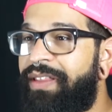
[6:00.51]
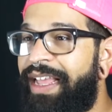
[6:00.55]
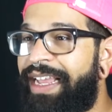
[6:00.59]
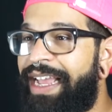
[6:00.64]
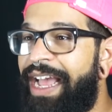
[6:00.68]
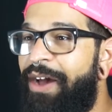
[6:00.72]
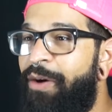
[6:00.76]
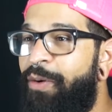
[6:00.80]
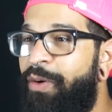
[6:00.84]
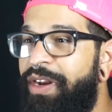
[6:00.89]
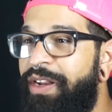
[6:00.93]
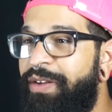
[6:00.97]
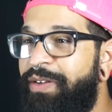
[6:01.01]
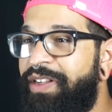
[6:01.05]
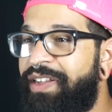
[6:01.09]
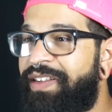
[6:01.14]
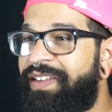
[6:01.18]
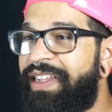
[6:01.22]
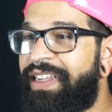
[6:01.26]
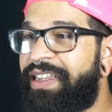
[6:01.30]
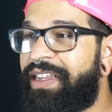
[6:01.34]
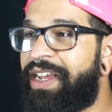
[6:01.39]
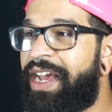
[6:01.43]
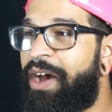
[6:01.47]
Like I want to
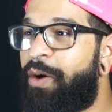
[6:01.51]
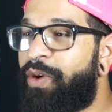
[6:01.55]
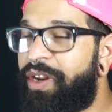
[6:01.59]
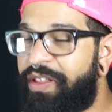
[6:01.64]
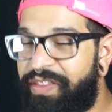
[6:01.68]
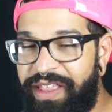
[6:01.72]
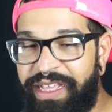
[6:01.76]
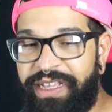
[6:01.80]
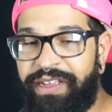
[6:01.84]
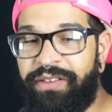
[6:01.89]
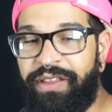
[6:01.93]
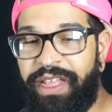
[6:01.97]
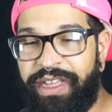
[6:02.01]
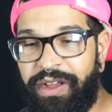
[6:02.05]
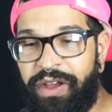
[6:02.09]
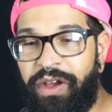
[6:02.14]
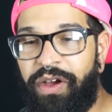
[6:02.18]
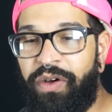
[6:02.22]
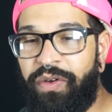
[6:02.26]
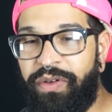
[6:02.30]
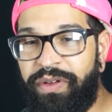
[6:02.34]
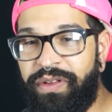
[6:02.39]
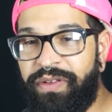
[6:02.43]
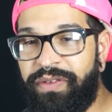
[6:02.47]
just think. I want to think like,
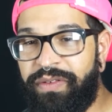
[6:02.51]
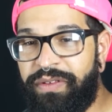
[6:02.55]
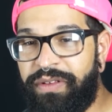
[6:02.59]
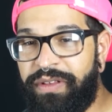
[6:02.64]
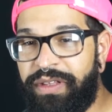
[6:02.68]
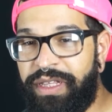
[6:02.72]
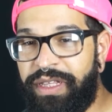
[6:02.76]
oh,